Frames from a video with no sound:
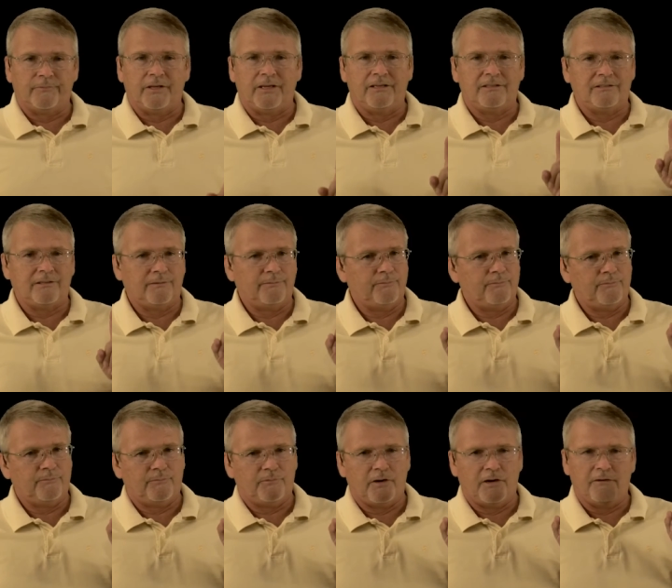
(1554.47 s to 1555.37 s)

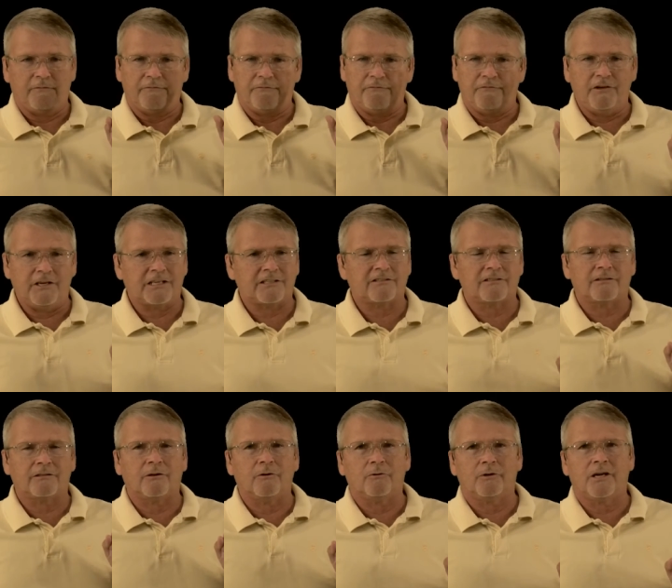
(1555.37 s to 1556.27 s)
a fixed
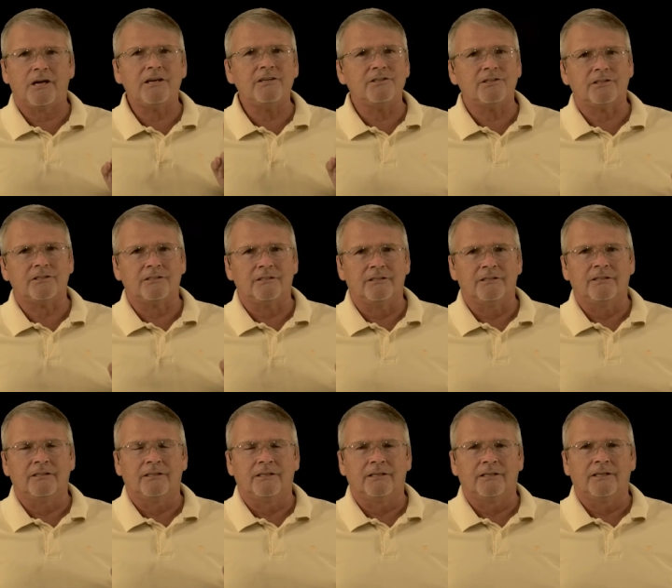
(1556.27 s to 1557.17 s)
location,
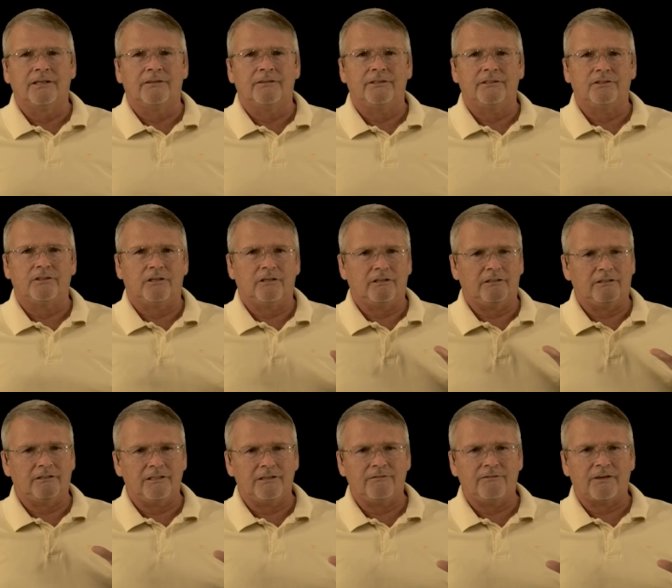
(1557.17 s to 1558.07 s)
that you're going to
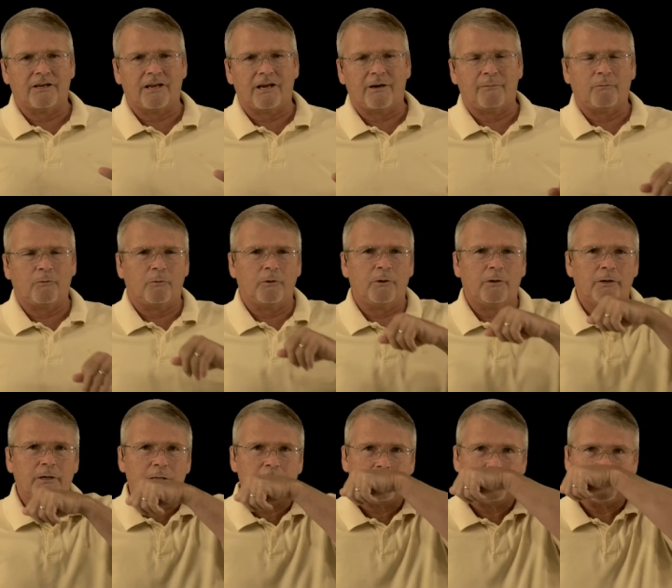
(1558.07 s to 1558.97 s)
leave the camera where it
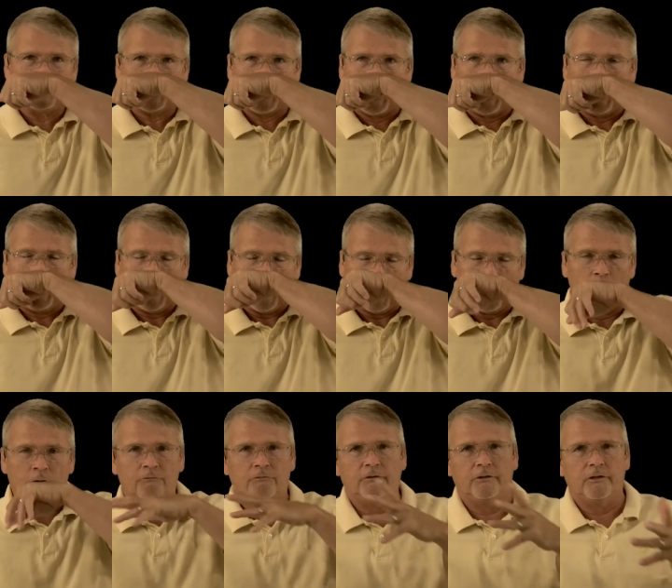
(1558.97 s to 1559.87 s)
is.
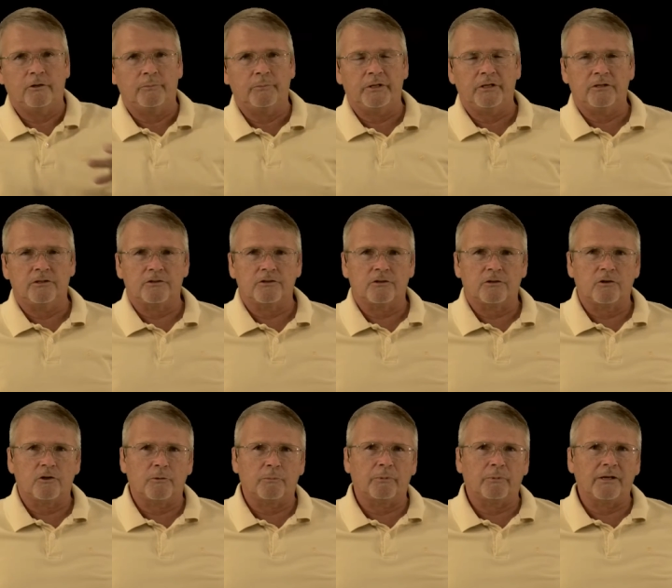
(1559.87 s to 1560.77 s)
Hopefully it'll be in a
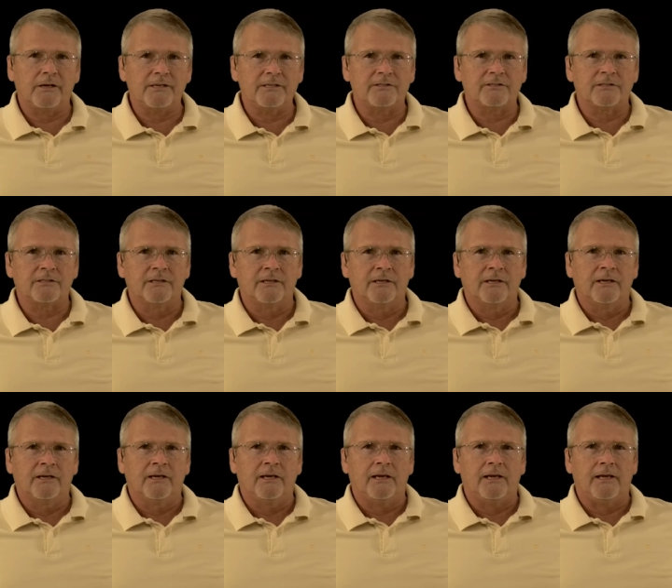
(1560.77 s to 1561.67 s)
secure place.
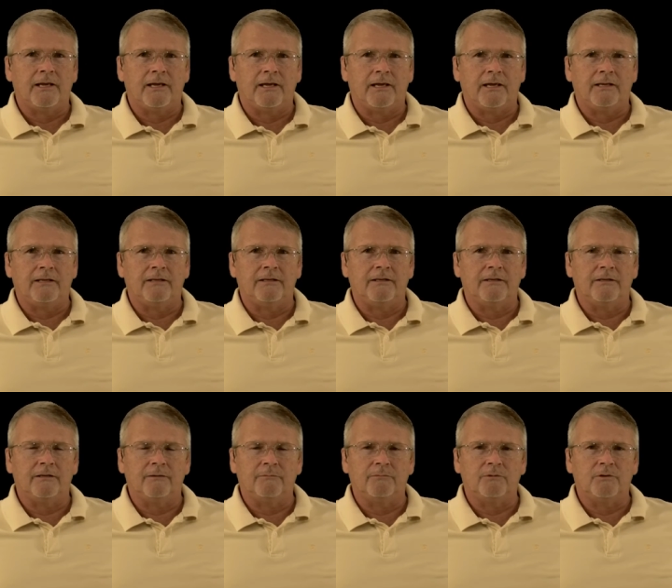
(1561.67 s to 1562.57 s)
And